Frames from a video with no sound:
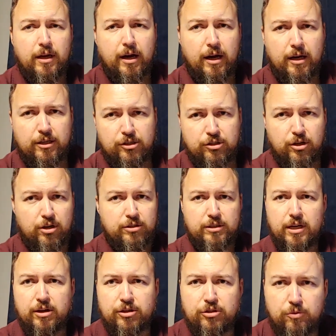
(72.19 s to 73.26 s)
uh, starts
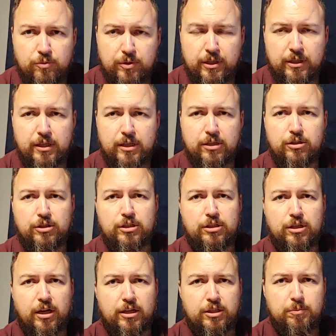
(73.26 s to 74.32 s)
out as a really good
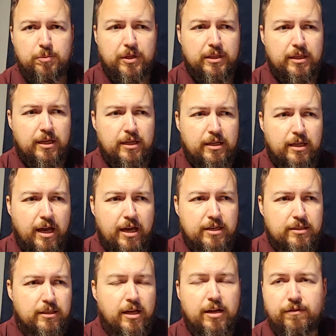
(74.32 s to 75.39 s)
judge, but then has
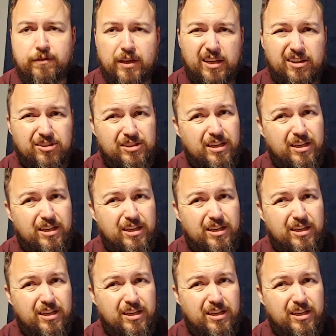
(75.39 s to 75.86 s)
a lot of failures.